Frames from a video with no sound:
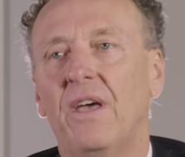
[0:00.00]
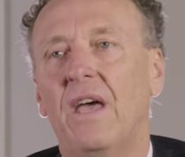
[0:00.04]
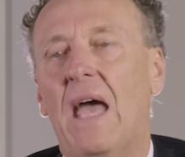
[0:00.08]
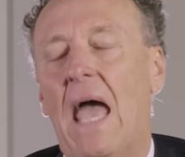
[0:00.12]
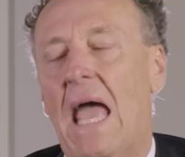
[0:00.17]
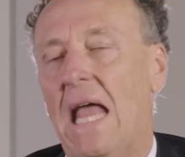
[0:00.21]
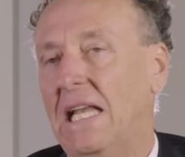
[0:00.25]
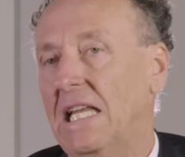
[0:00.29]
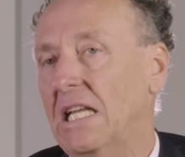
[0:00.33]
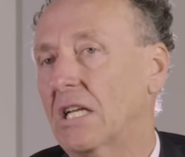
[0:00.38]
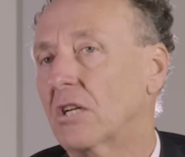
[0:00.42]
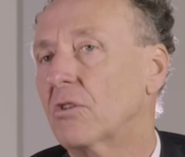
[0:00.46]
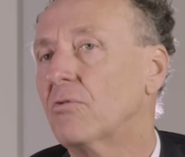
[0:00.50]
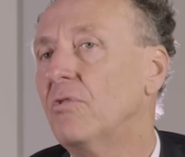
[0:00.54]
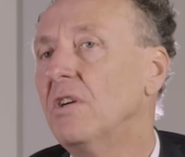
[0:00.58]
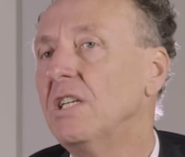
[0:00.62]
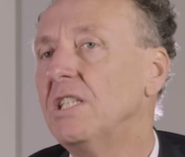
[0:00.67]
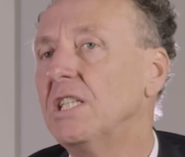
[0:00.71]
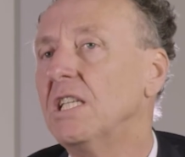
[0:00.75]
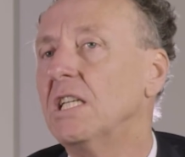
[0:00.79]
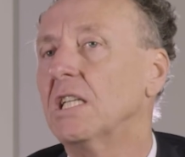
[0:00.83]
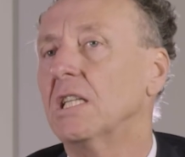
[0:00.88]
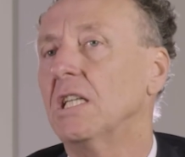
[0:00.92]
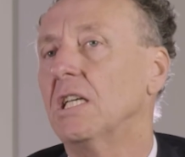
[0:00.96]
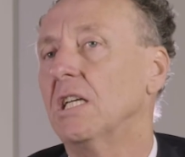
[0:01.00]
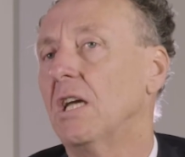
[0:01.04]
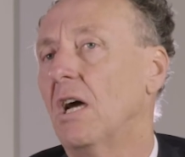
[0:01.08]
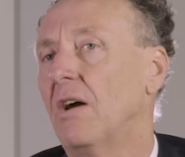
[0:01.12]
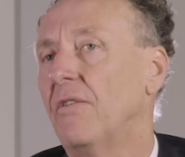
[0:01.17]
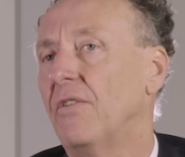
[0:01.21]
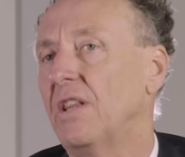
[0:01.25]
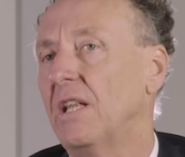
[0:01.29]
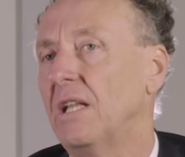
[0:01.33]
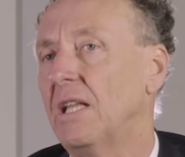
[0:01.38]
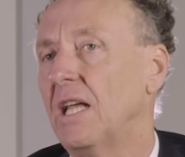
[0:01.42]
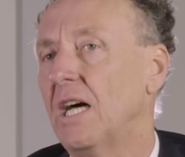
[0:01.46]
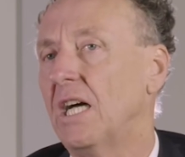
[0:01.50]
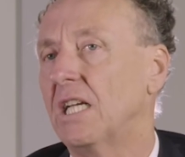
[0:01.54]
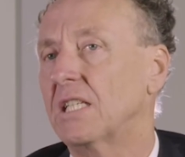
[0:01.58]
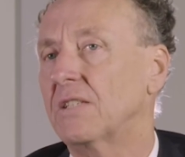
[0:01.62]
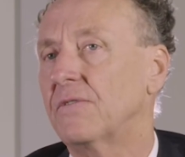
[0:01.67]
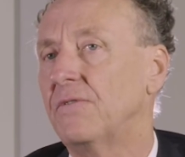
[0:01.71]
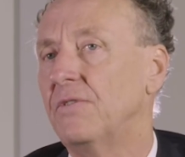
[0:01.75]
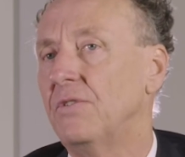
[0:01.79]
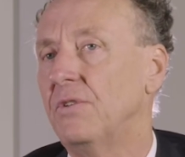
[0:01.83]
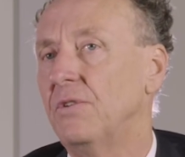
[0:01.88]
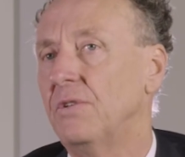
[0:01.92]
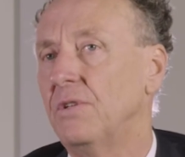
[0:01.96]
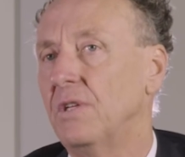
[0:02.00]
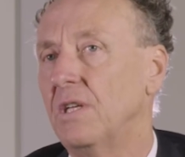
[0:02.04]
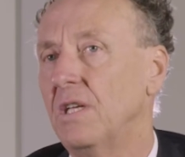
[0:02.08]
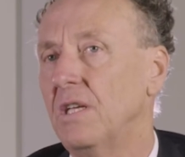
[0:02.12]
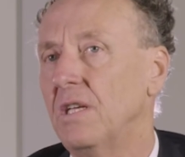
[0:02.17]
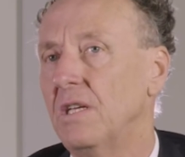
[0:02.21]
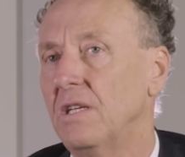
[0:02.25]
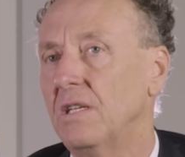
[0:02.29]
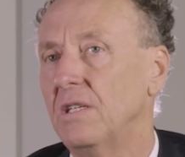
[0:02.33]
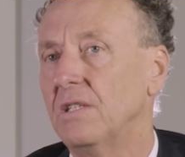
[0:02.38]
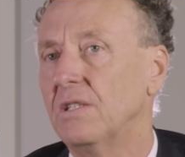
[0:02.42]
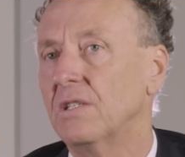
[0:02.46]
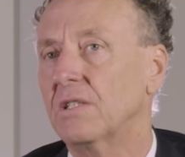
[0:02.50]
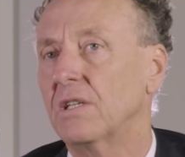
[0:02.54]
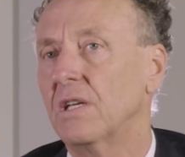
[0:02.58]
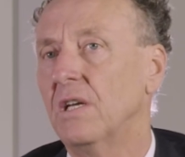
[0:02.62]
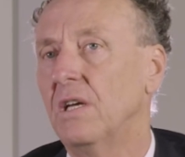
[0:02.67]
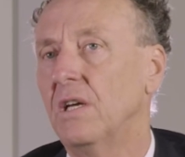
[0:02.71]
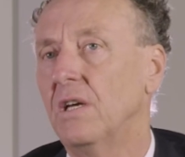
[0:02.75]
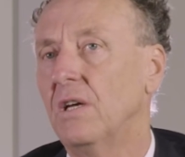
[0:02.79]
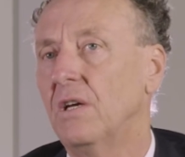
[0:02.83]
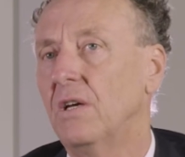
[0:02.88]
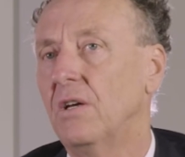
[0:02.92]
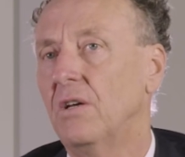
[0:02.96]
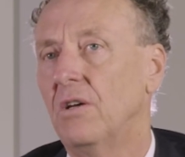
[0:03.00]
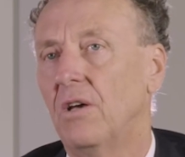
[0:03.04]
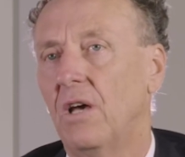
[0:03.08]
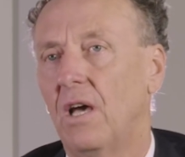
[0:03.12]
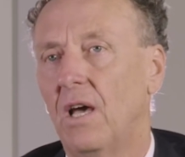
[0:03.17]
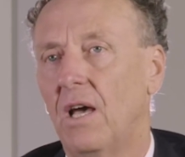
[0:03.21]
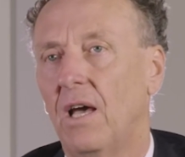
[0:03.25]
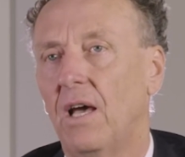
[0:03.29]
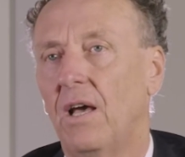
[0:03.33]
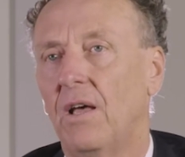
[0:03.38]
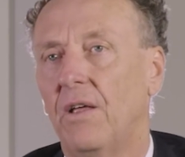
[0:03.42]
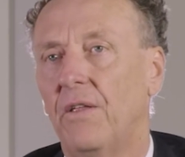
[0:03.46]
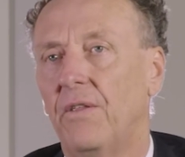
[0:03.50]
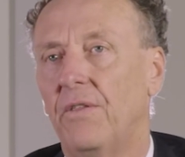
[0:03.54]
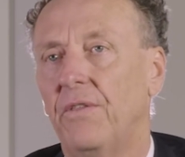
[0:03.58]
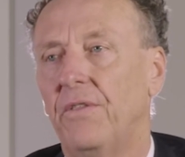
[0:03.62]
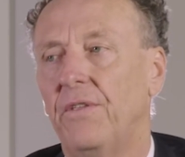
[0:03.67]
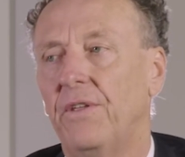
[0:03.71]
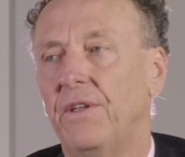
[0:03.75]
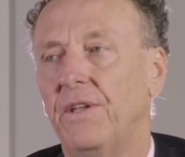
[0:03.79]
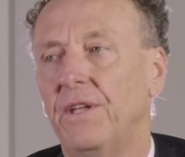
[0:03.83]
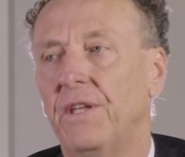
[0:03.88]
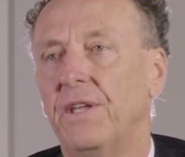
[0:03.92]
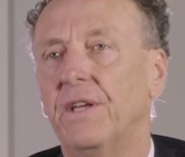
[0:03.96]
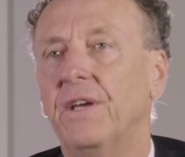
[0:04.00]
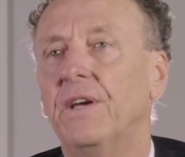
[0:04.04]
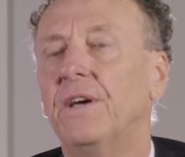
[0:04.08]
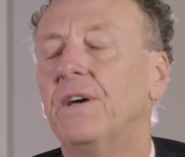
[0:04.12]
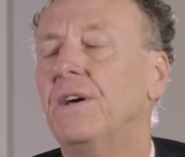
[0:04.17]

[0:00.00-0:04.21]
And increasingly over the last few years, the